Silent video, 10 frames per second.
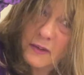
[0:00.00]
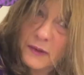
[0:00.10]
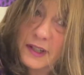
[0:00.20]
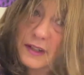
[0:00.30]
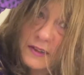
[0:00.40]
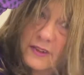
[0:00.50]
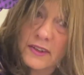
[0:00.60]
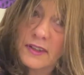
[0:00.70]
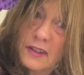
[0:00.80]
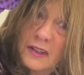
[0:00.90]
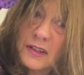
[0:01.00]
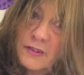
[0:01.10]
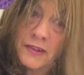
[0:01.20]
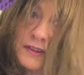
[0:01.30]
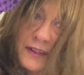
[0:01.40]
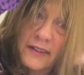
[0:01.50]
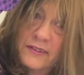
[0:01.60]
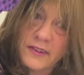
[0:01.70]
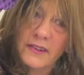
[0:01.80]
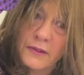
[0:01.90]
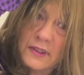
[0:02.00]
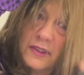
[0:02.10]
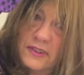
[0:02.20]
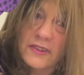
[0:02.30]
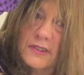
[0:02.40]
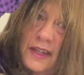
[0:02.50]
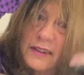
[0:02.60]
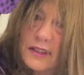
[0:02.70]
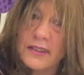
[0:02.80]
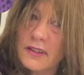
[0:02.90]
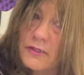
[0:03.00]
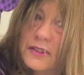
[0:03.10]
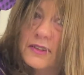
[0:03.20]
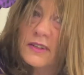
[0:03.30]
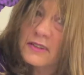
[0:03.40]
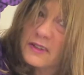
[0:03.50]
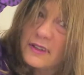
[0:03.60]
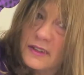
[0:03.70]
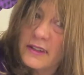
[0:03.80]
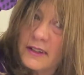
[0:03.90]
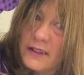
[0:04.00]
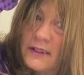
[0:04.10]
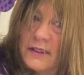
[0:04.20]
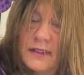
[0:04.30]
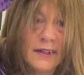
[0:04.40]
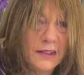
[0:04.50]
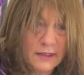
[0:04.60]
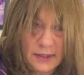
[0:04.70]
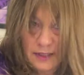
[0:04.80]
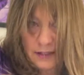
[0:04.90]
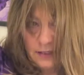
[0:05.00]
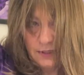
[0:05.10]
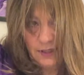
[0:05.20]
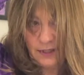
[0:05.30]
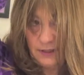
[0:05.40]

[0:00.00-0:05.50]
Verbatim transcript: wigs and different lengths with just slightly differences. That had a lot of, got a